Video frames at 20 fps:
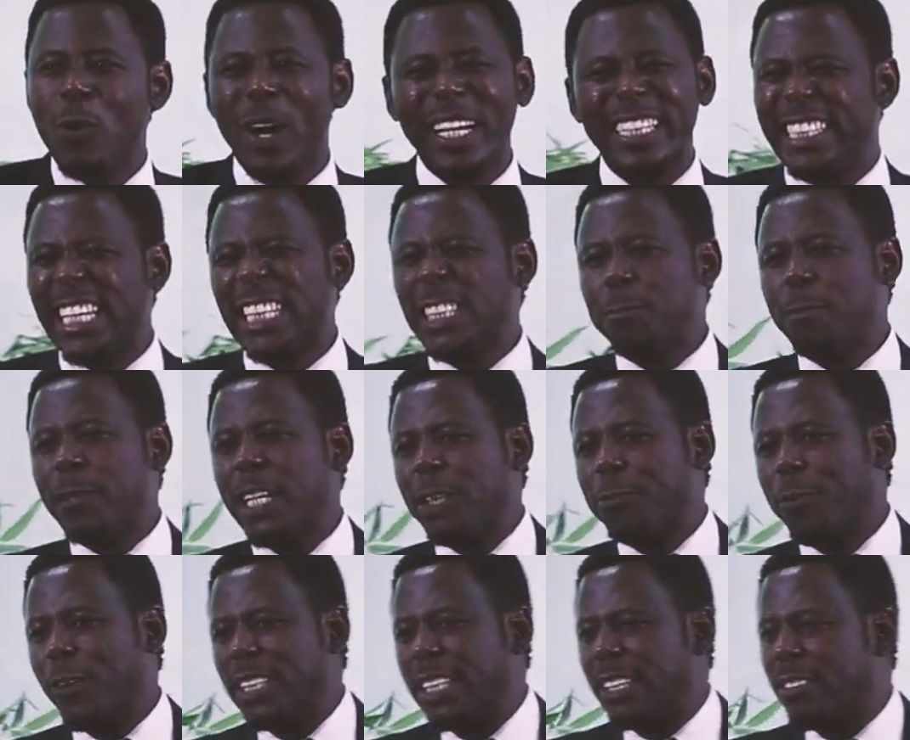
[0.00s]
you are
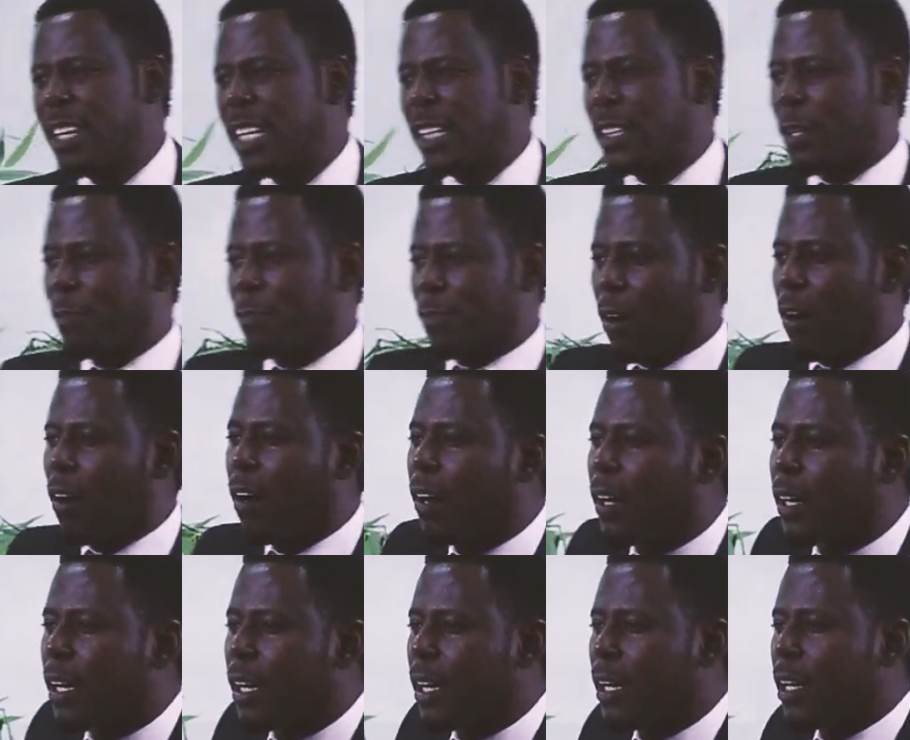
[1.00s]
desperate for the grace of God.
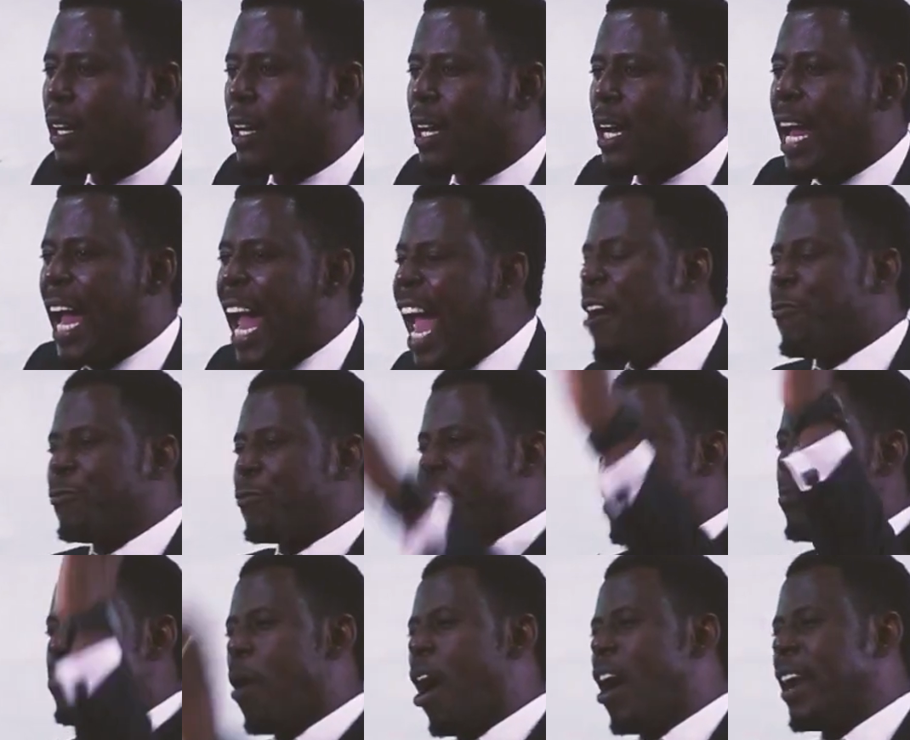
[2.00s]

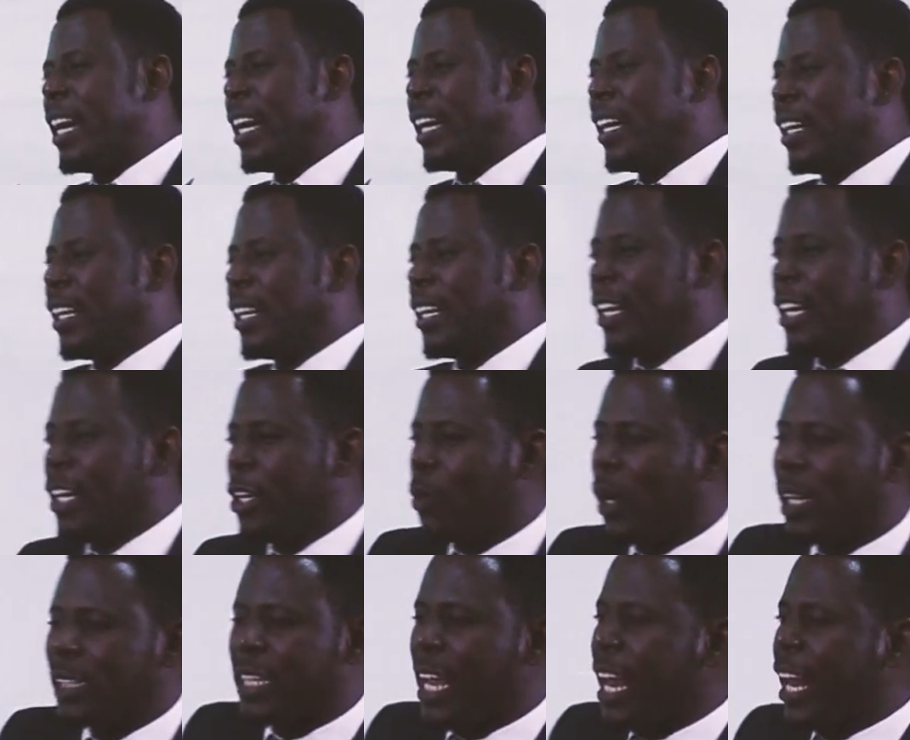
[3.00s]
Every morning
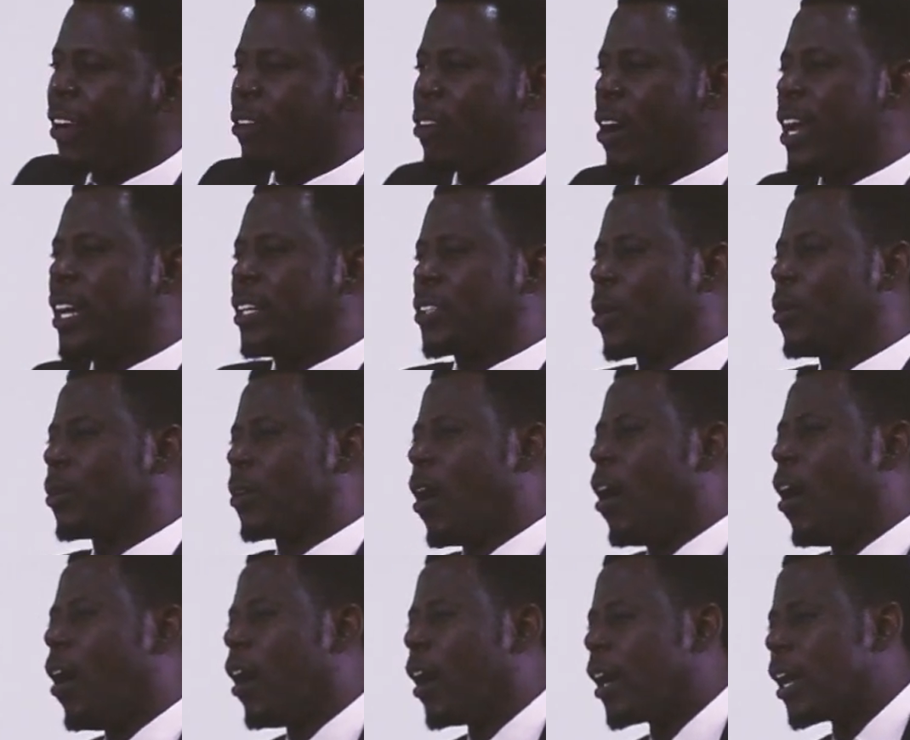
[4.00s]
you are saying, grace, oh
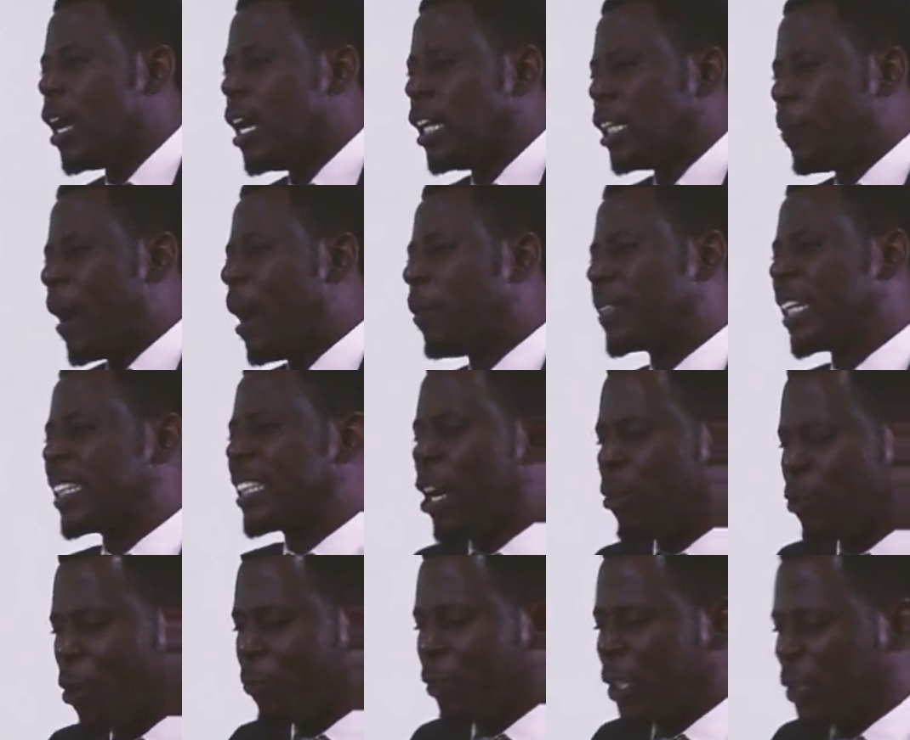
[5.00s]
God. The Bible says,
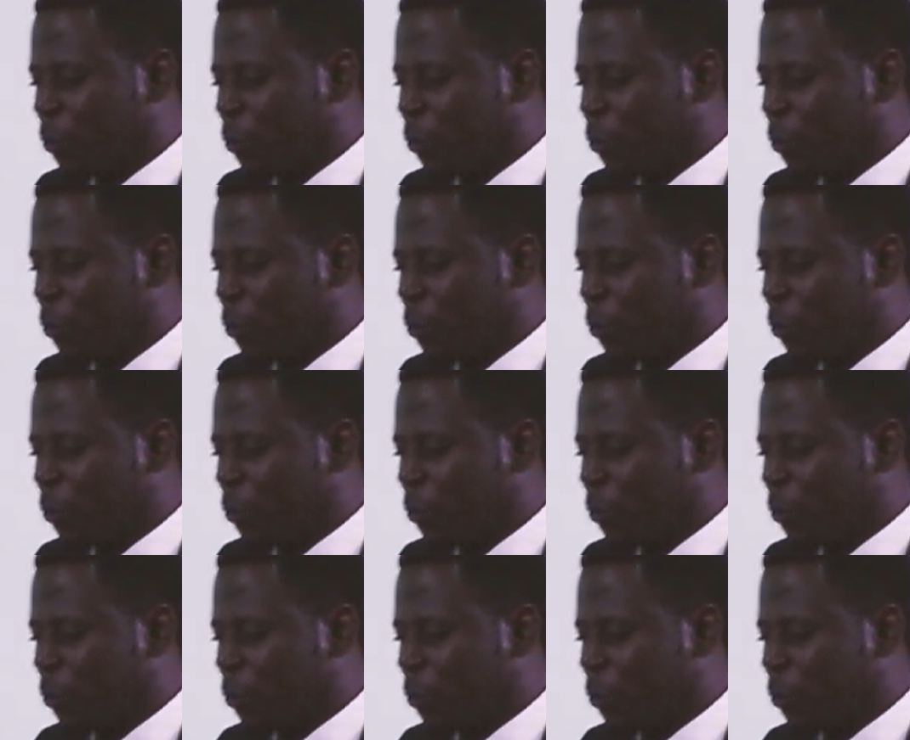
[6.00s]
out of